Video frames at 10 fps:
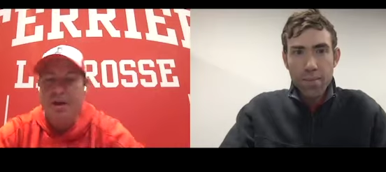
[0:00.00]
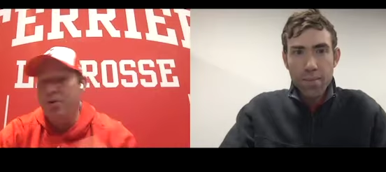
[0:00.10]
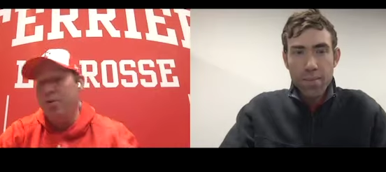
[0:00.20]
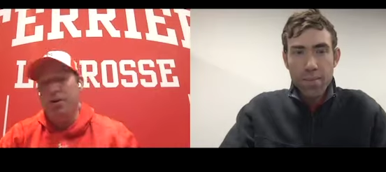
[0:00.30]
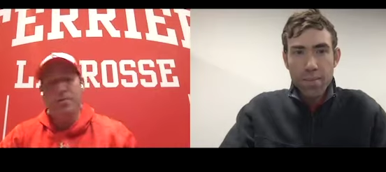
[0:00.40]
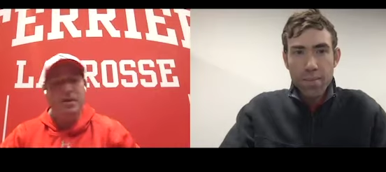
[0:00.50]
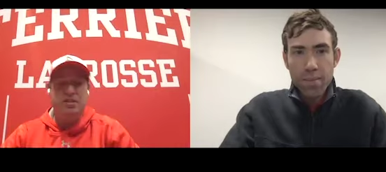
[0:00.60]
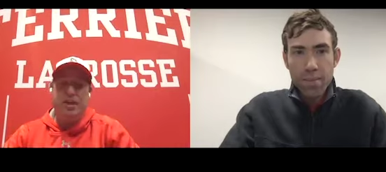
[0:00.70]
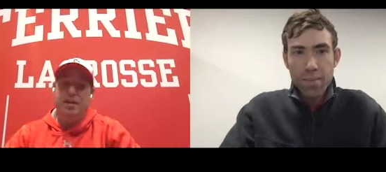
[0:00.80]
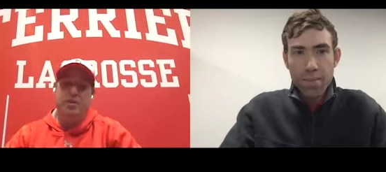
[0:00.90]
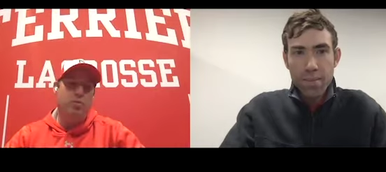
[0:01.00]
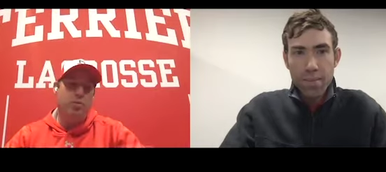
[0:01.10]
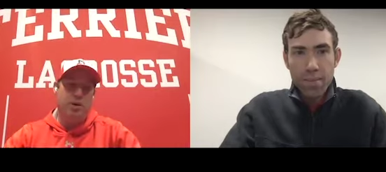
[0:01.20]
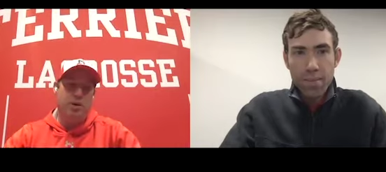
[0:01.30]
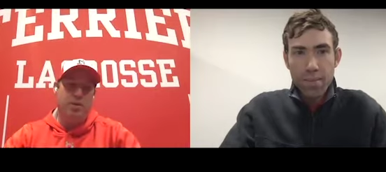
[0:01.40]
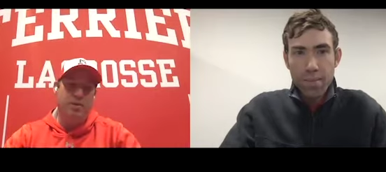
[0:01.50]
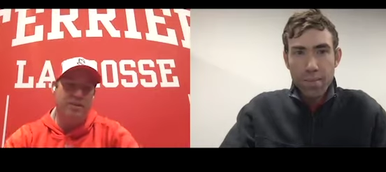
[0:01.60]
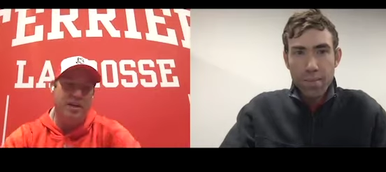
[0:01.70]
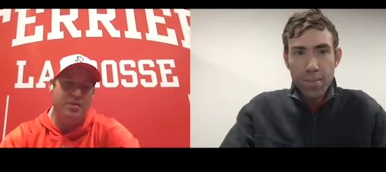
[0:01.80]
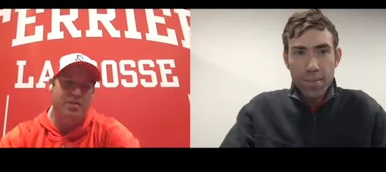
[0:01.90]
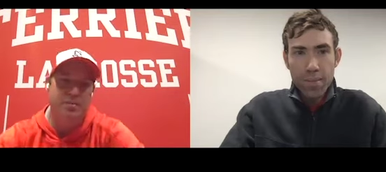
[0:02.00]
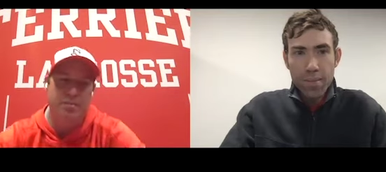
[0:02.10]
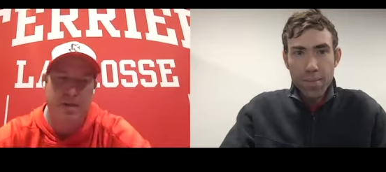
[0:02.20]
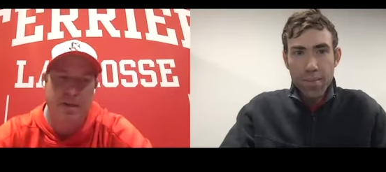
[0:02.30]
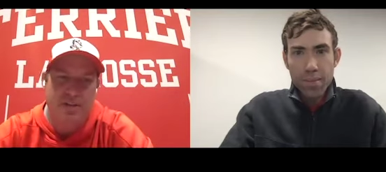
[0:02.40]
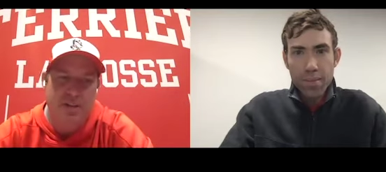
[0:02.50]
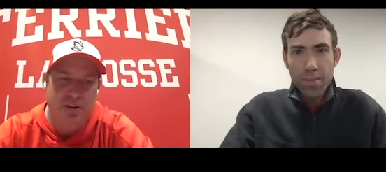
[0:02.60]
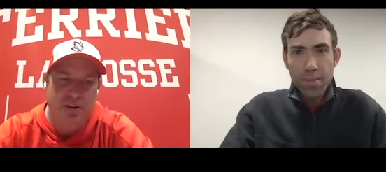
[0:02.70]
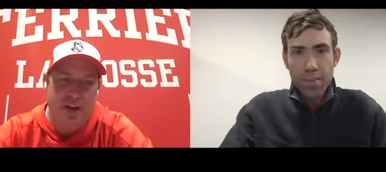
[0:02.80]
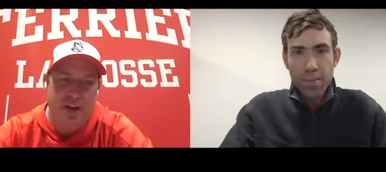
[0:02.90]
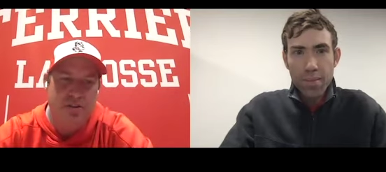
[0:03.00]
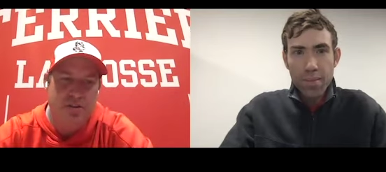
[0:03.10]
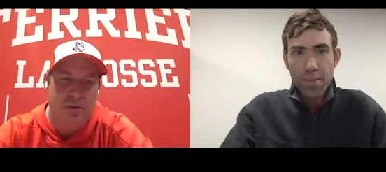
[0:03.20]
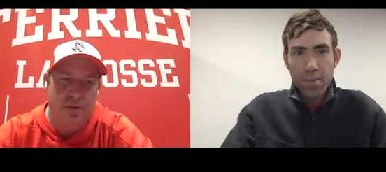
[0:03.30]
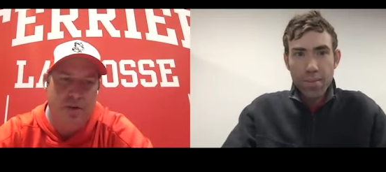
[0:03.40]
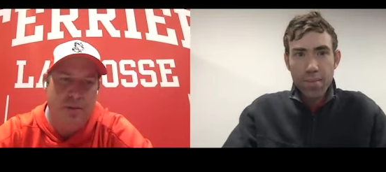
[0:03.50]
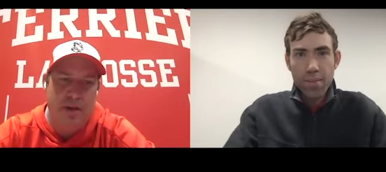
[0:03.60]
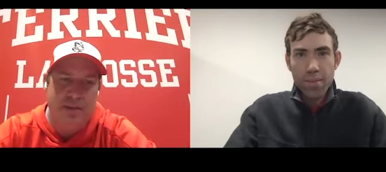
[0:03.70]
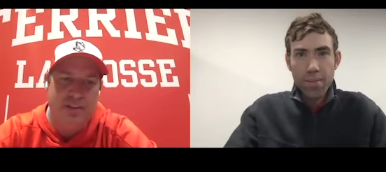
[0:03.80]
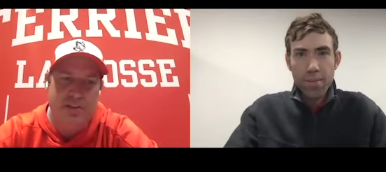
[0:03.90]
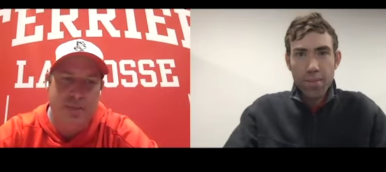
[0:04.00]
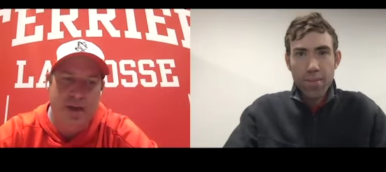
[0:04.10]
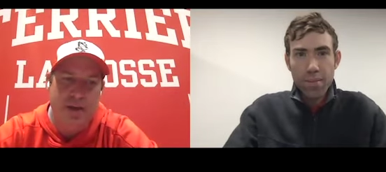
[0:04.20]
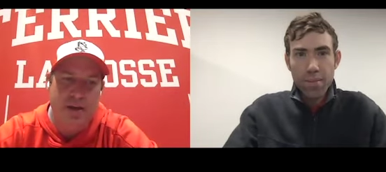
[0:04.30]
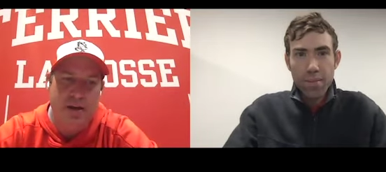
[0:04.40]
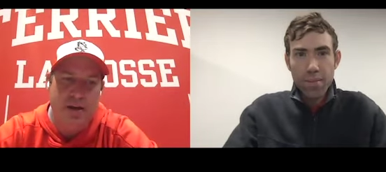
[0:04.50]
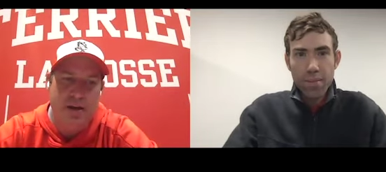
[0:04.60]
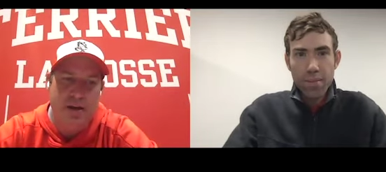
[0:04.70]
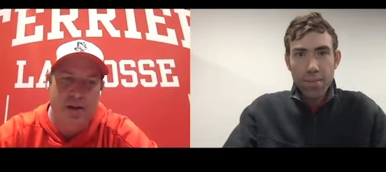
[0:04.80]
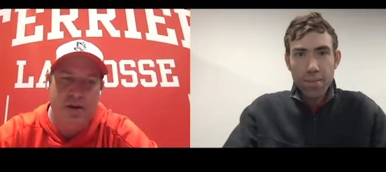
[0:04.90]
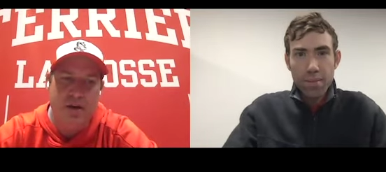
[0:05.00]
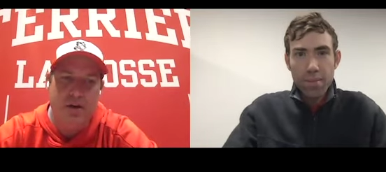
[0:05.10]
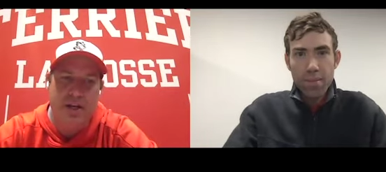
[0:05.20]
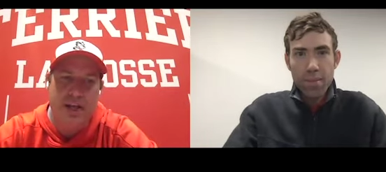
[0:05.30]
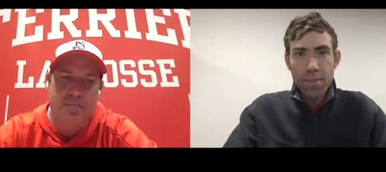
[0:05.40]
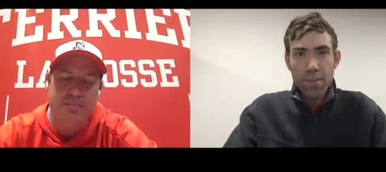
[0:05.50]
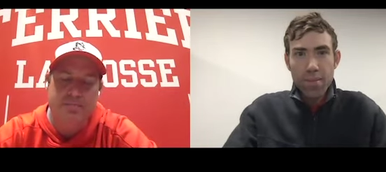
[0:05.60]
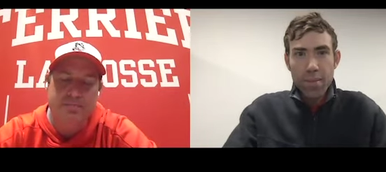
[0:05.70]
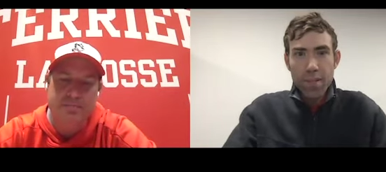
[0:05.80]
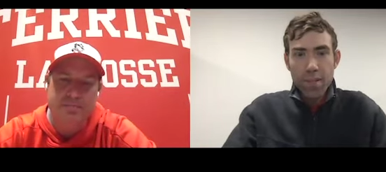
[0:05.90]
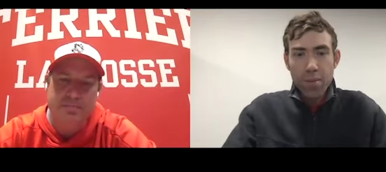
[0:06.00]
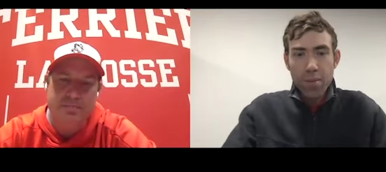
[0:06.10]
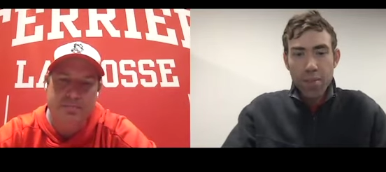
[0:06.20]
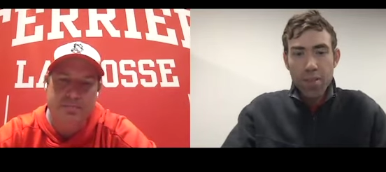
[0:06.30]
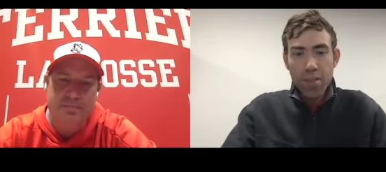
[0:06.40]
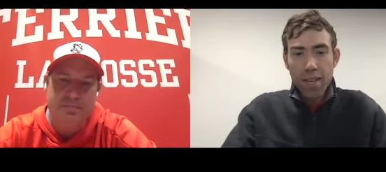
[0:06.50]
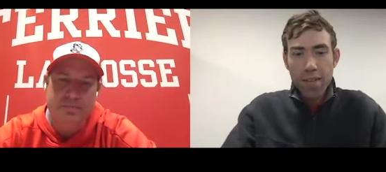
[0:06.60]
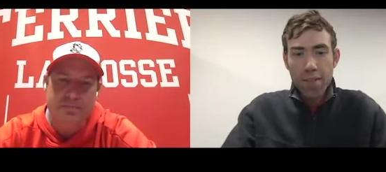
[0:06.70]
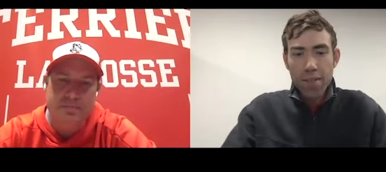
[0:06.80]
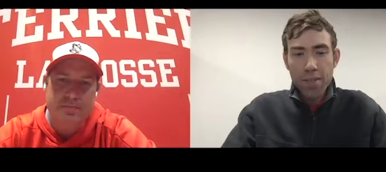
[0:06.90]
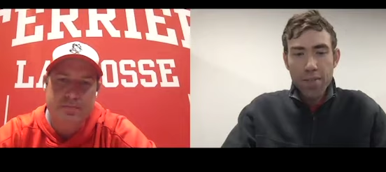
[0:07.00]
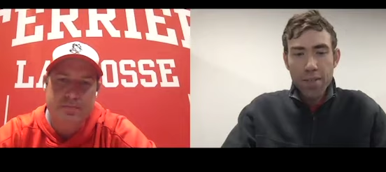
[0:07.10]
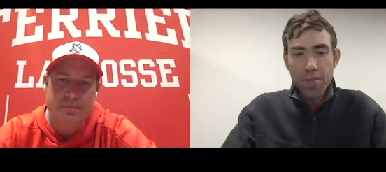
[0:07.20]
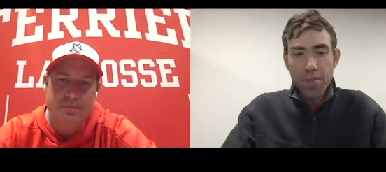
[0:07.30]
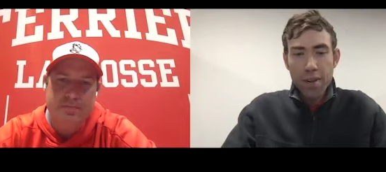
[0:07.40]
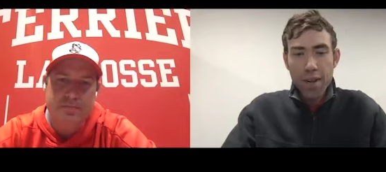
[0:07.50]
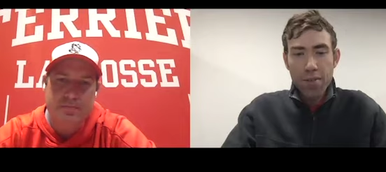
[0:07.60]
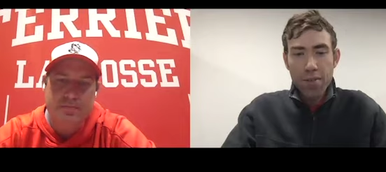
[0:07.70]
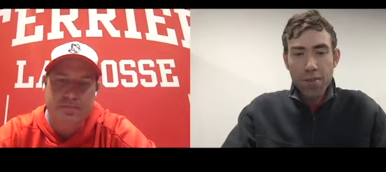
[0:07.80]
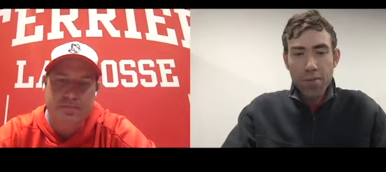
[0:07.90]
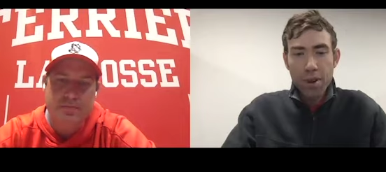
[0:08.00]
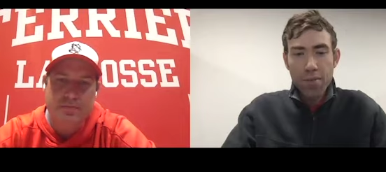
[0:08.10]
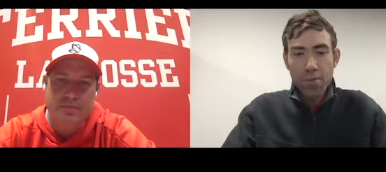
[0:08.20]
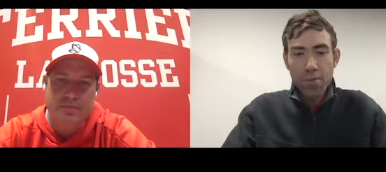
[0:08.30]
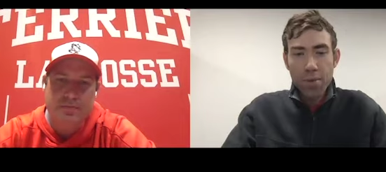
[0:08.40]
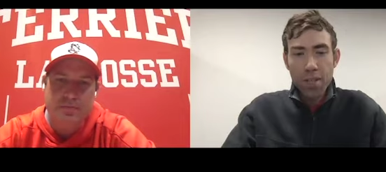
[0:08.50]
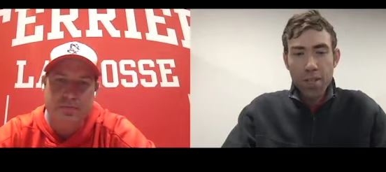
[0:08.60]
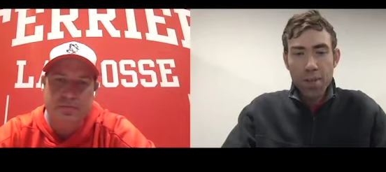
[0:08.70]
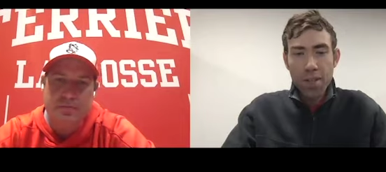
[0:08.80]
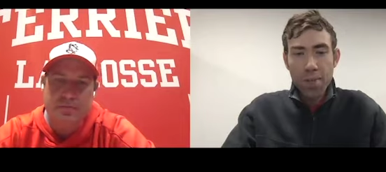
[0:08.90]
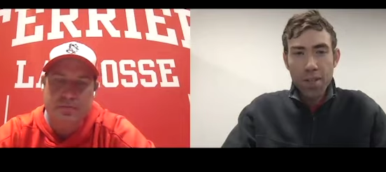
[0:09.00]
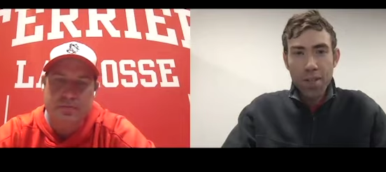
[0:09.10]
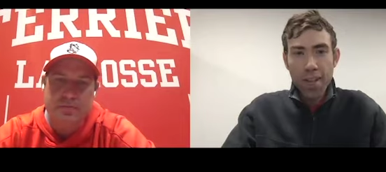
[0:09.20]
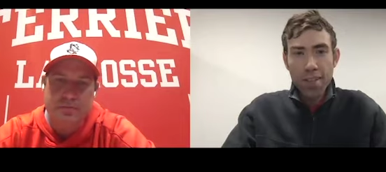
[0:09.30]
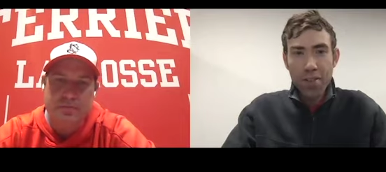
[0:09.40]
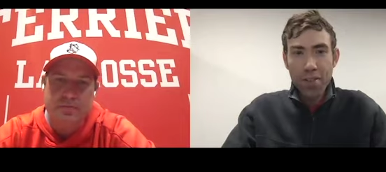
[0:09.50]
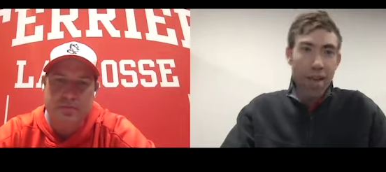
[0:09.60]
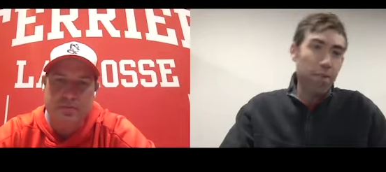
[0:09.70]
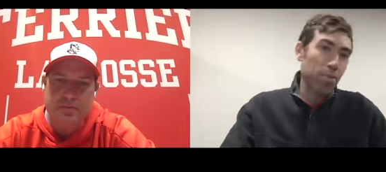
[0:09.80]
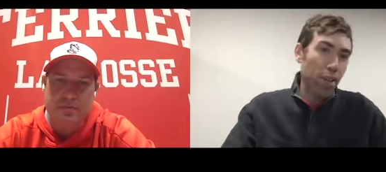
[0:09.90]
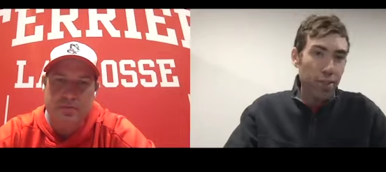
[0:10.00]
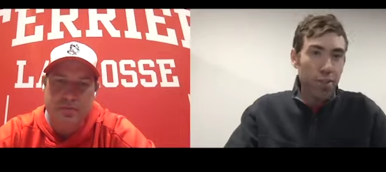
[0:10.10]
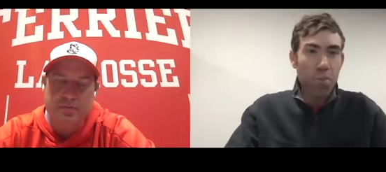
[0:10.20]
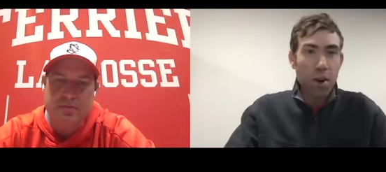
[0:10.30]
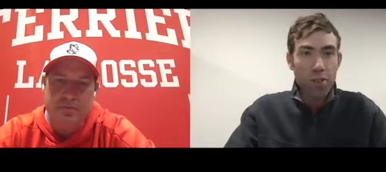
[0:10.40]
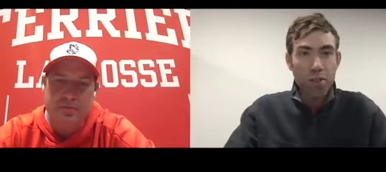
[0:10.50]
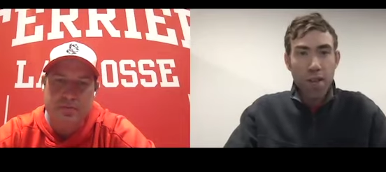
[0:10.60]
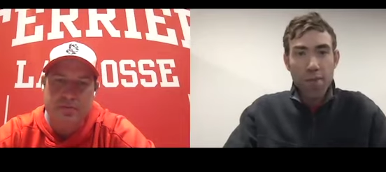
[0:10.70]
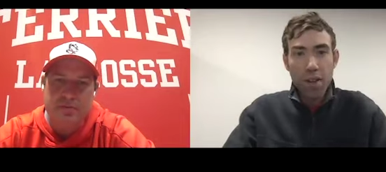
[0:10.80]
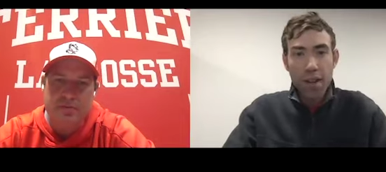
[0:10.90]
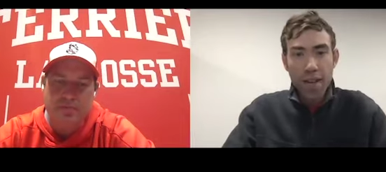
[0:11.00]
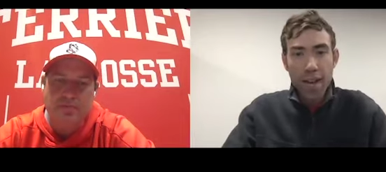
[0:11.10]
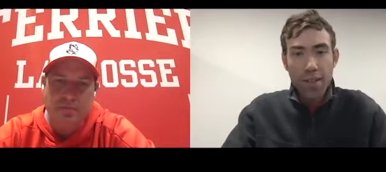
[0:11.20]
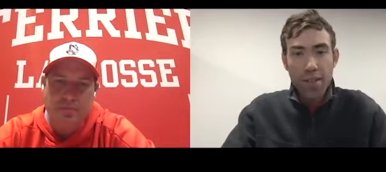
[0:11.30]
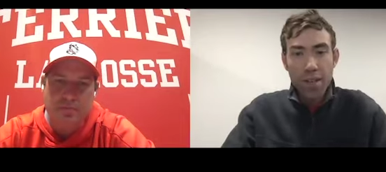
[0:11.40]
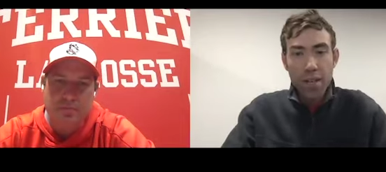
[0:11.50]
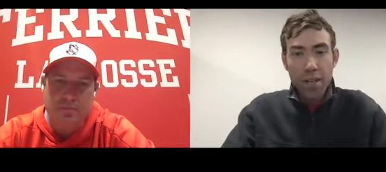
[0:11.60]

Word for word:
Speaker 1: I know they're going to be excited. We're going to be excited with being senior night. So I'm anticipating a, a great game.
Speaker 2: Yeah, what's it like to try to figure out what a team's going to be like, considering they haven't played since March? I know they have a lot of guys